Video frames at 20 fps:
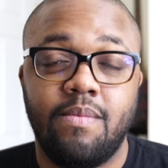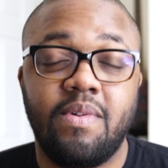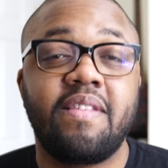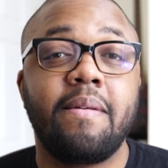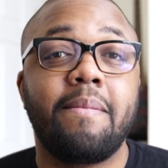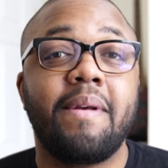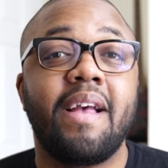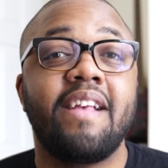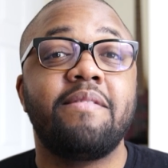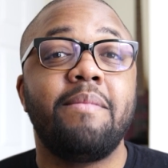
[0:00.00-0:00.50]

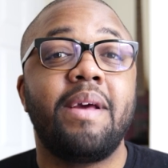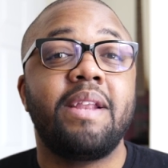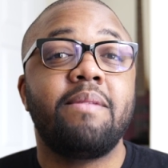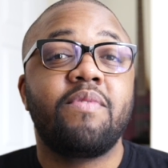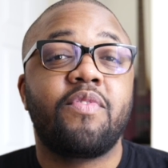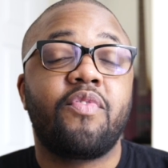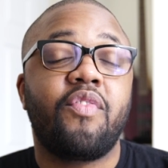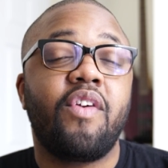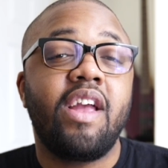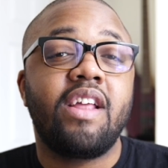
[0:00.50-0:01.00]
What's up guys, my name
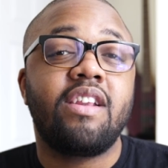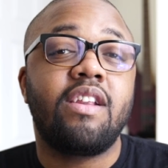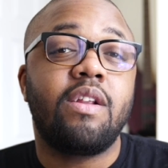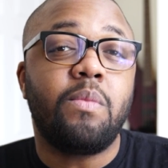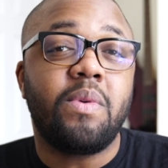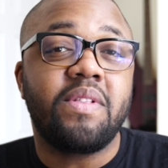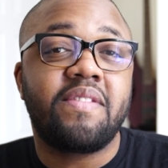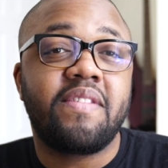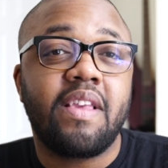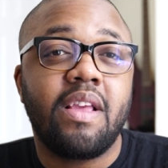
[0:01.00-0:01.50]
is Fran
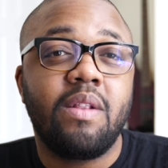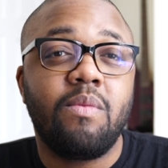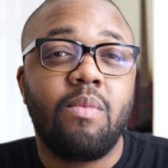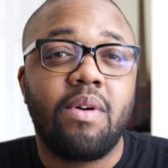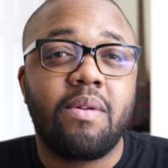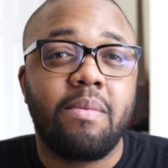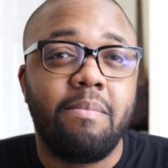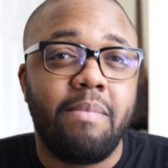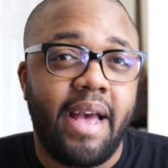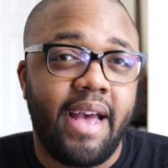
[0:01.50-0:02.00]
and once again
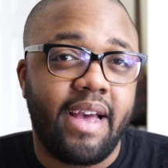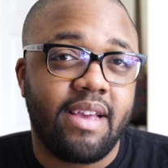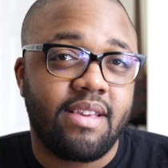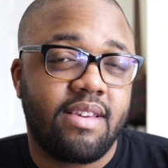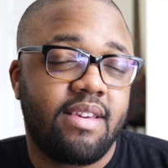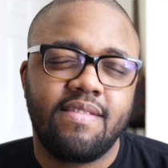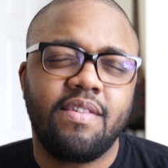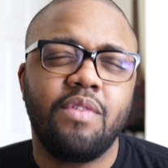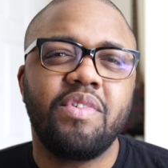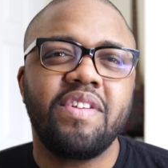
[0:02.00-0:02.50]
welcome
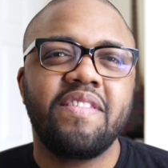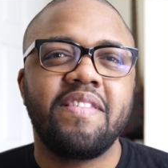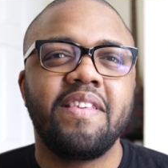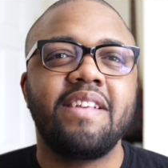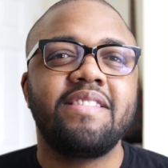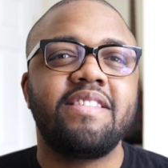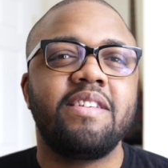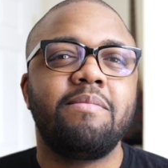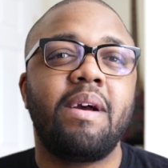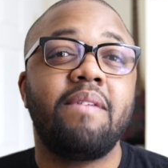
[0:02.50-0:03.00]
back. So
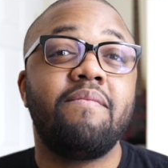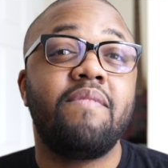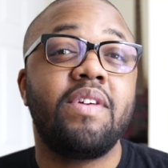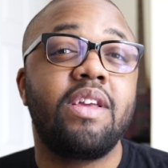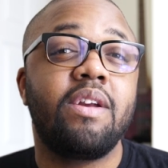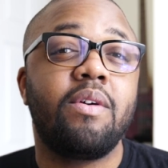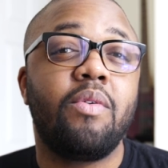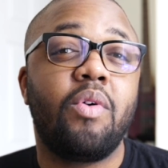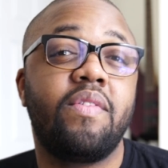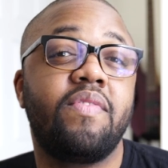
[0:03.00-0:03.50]
recently I did my
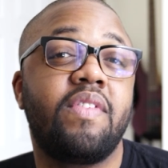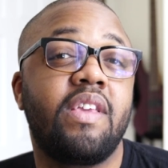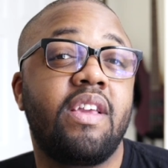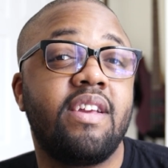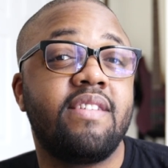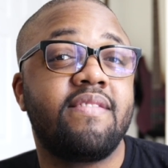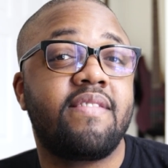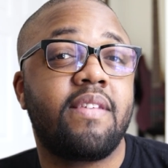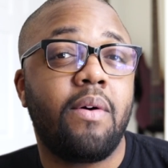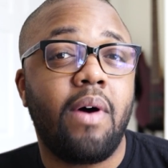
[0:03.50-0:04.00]
video on the
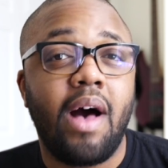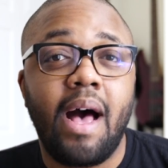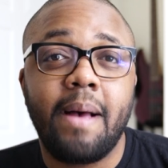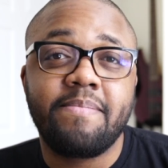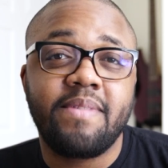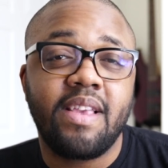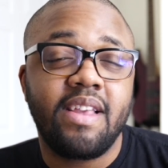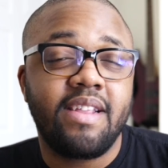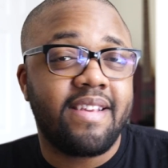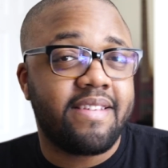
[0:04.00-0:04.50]
Intel
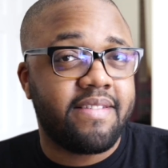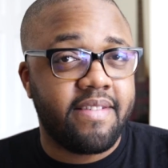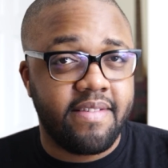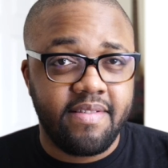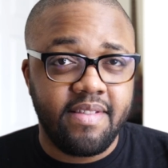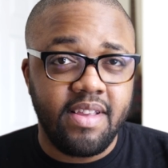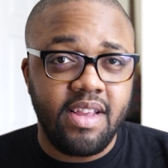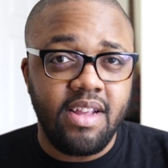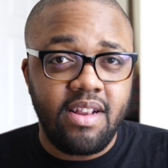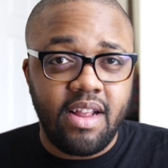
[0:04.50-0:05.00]
Optane
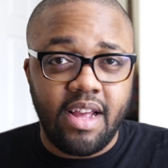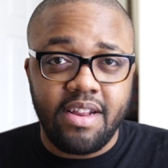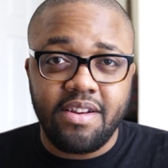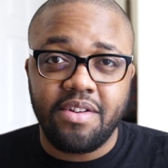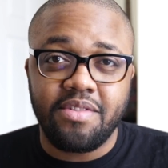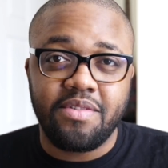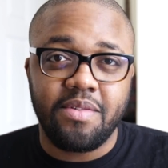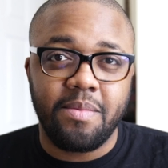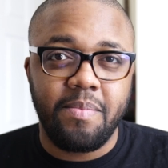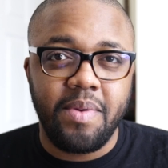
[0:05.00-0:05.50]
SSD
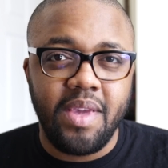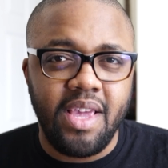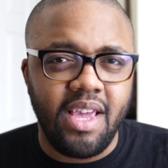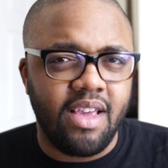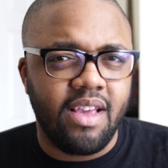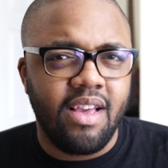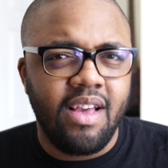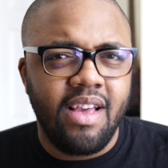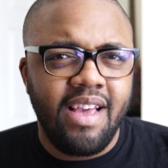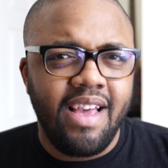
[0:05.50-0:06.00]

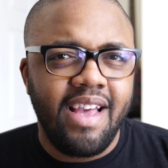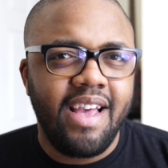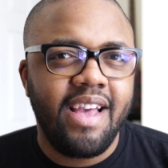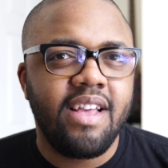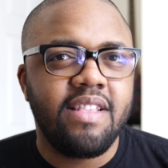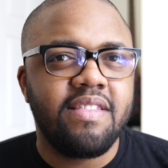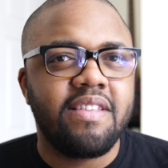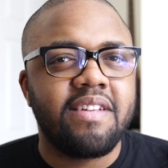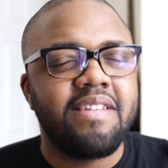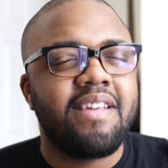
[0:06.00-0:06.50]
900P
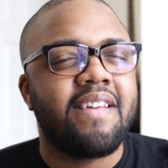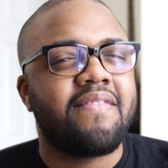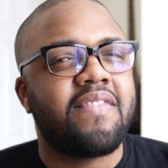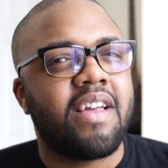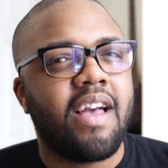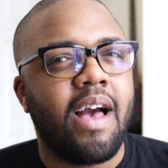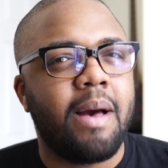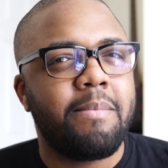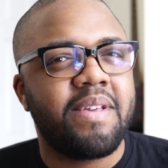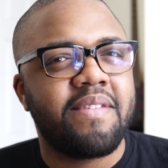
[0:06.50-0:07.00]
and looking at the
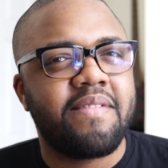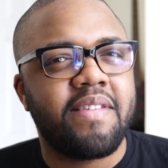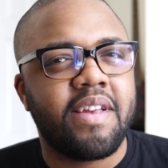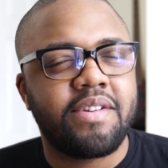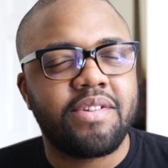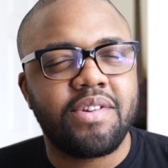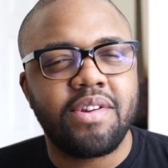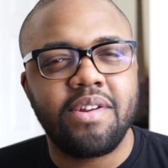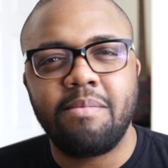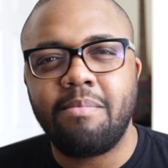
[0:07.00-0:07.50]
comment
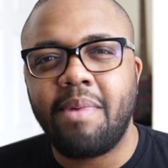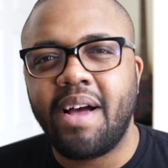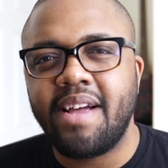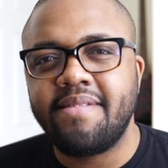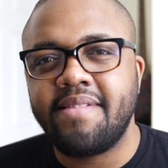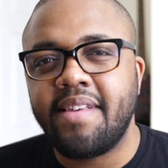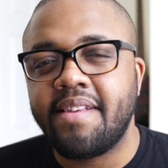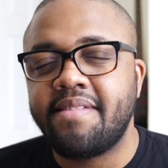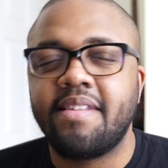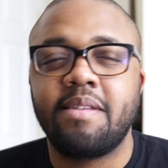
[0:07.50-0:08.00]
section,
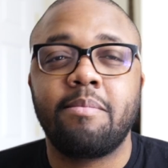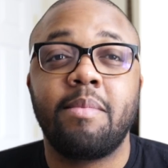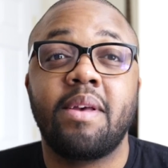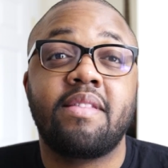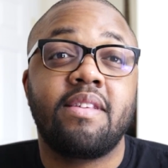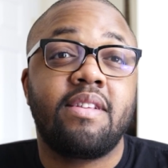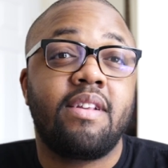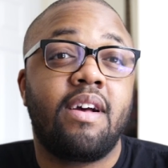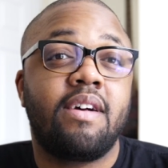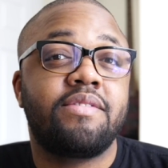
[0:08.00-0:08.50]
my testing
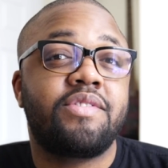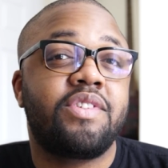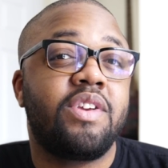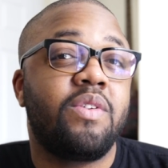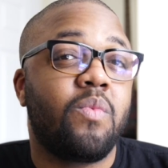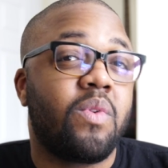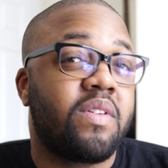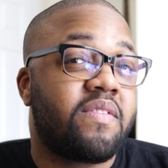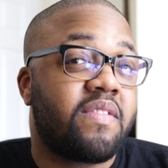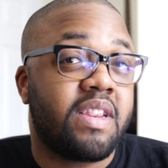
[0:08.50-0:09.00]
methodology
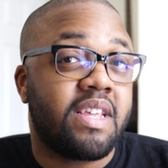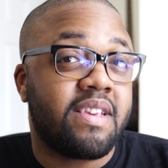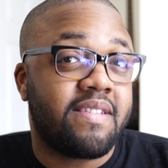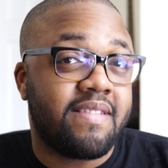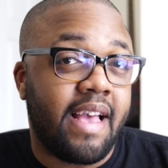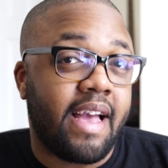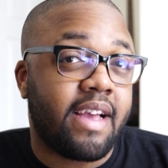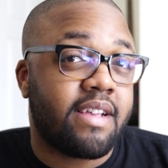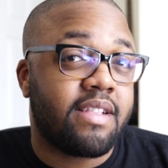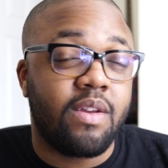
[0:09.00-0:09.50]
wasn't
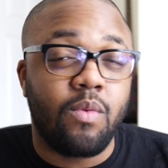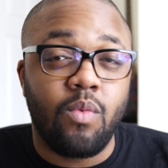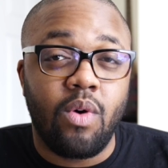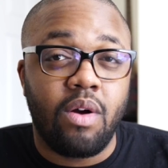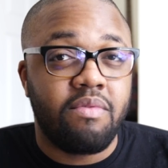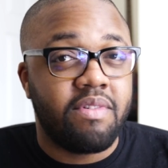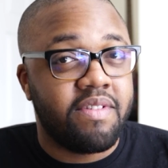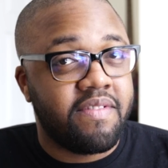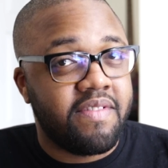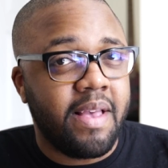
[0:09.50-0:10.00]
exactly
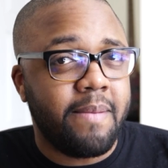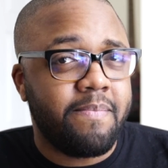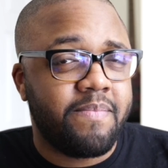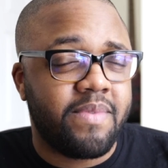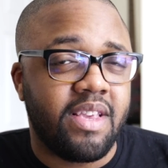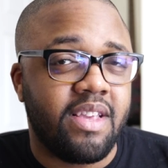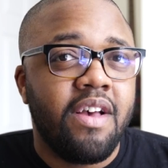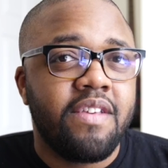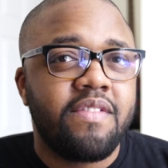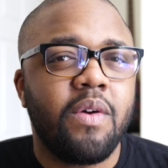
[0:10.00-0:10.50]
well
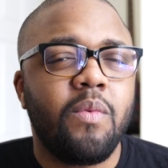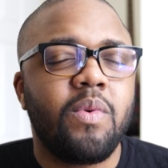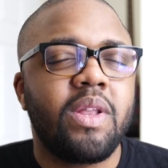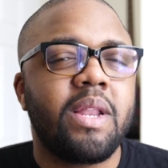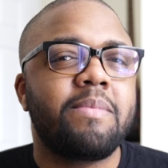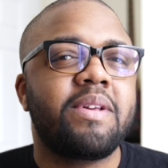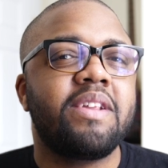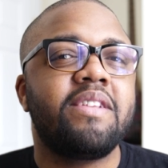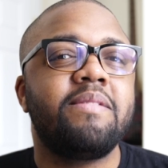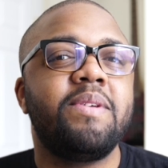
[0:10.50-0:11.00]
received. So what
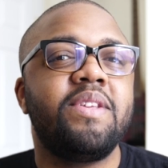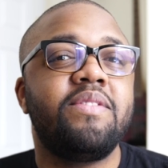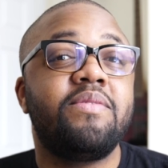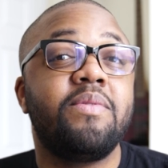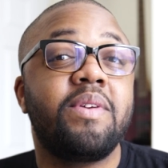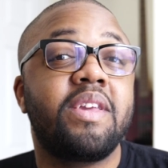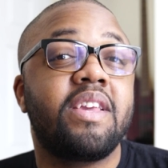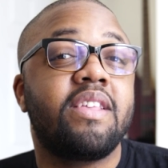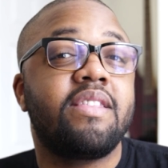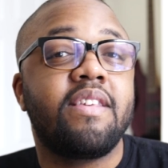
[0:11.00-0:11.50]
I'm going to be
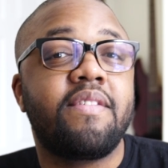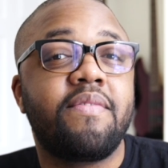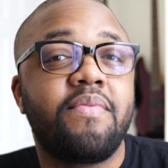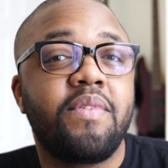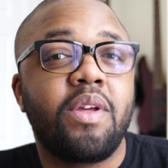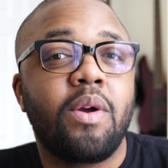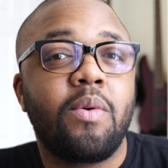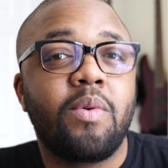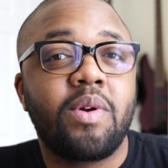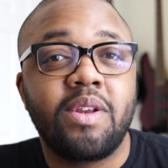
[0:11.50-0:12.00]
doing in this
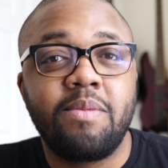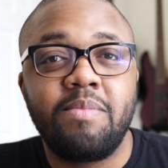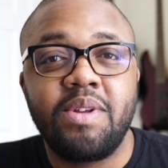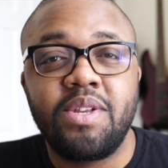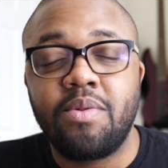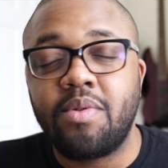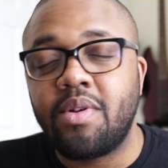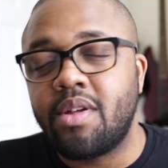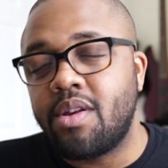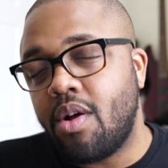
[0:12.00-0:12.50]
video, we're going to
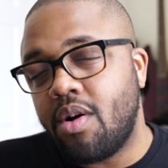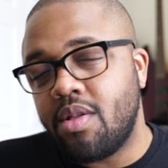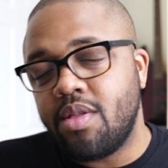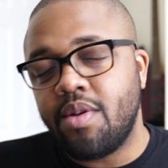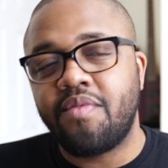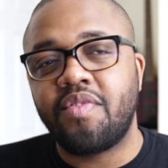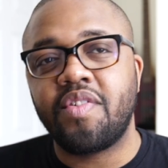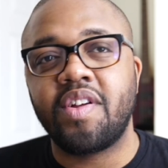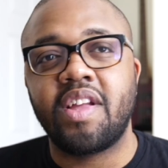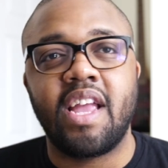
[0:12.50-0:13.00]
be doing it all
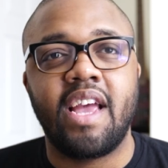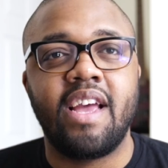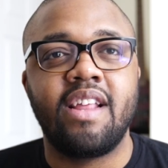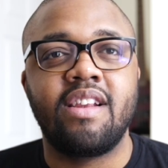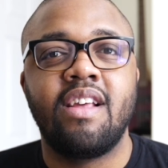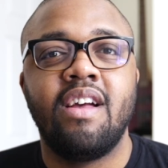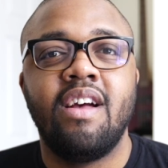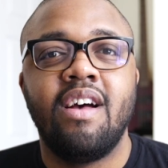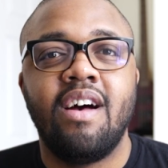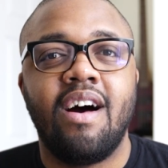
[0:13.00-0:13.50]
over
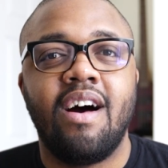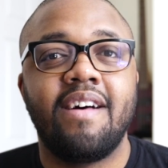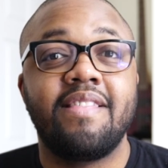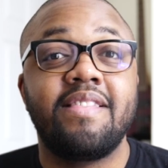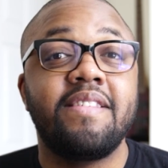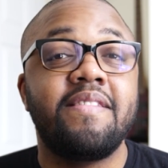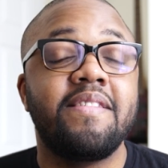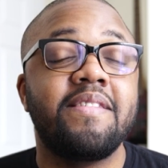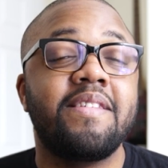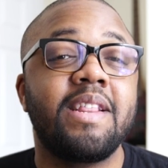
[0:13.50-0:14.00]
again.
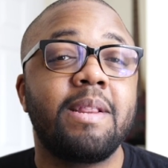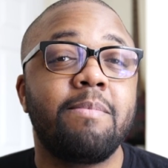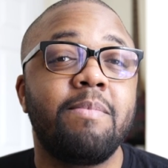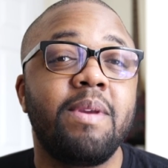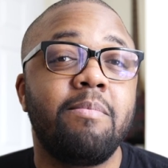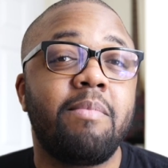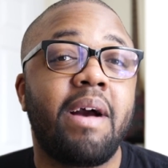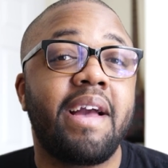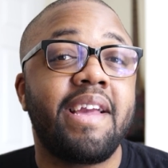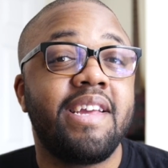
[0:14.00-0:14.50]
This is going to
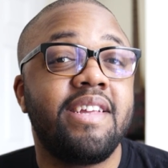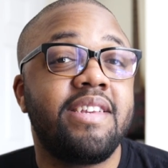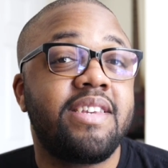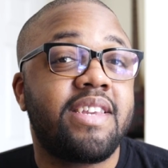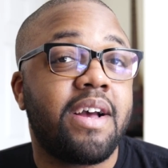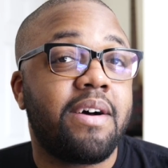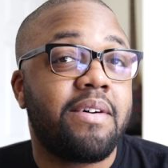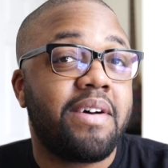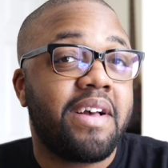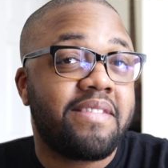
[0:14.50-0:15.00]
be my
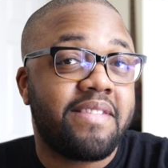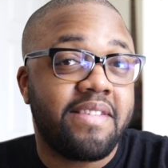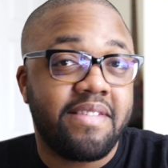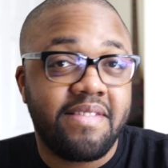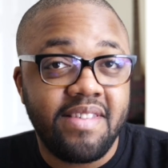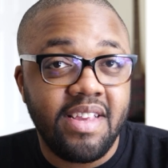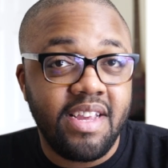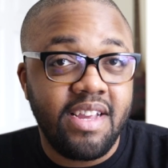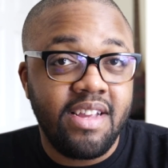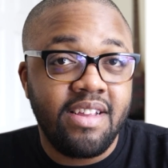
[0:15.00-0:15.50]
Intel
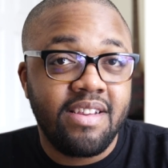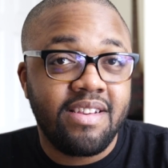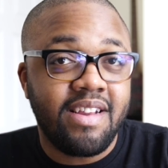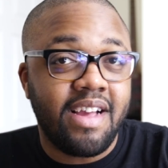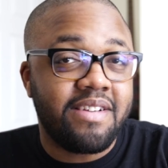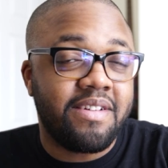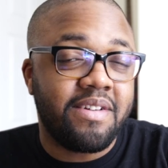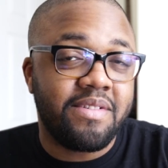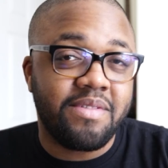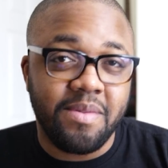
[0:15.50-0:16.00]
SSD
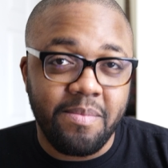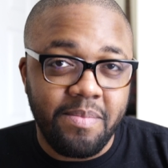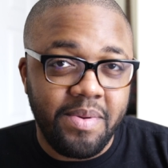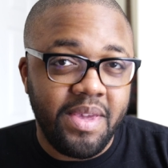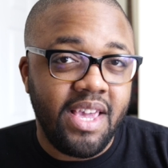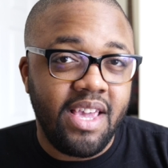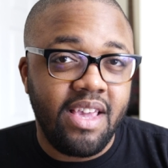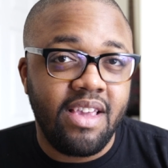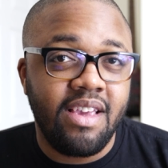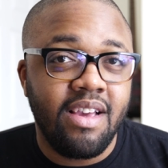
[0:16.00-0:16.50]

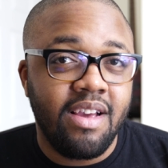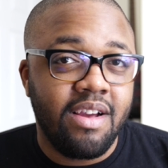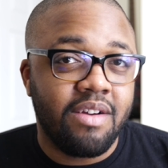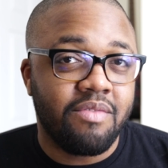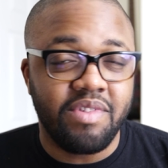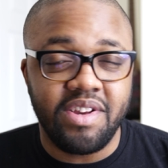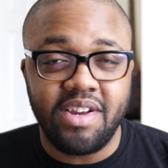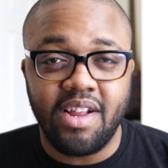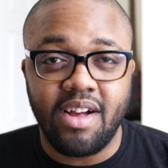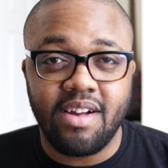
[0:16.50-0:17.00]
900P
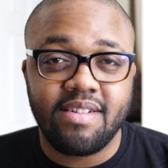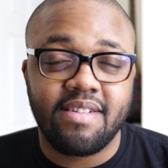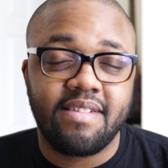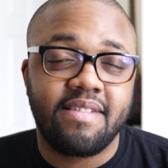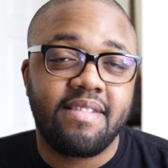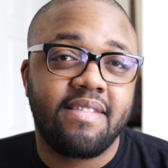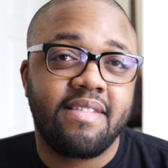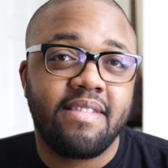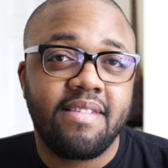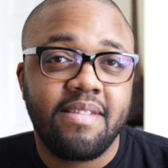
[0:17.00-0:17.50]

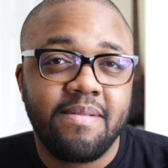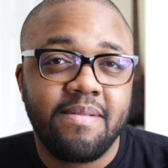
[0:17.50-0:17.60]
Redux.